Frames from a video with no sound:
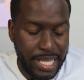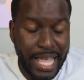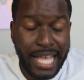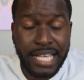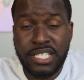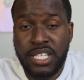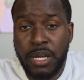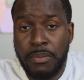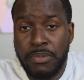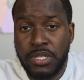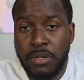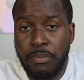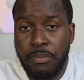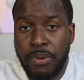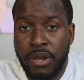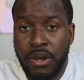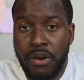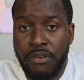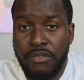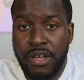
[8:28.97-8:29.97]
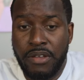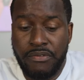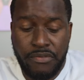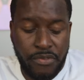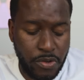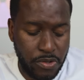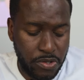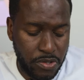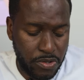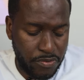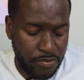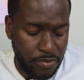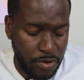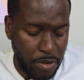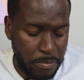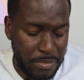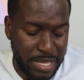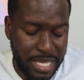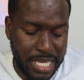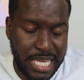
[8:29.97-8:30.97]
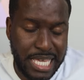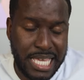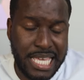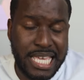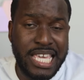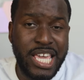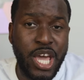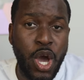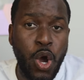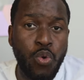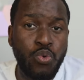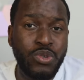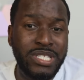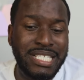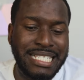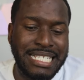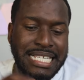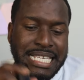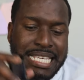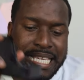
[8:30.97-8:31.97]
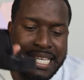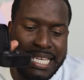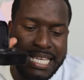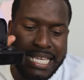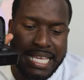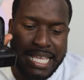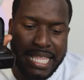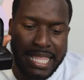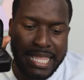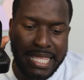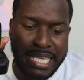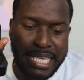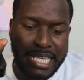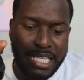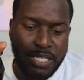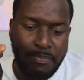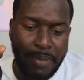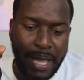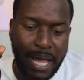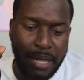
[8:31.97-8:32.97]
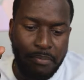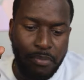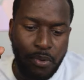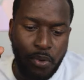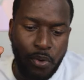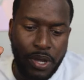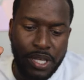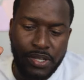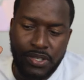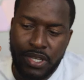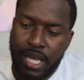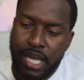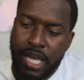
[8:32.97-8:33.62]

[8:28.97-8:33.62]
Next up is a pair of headphones from EOZ these bad boys.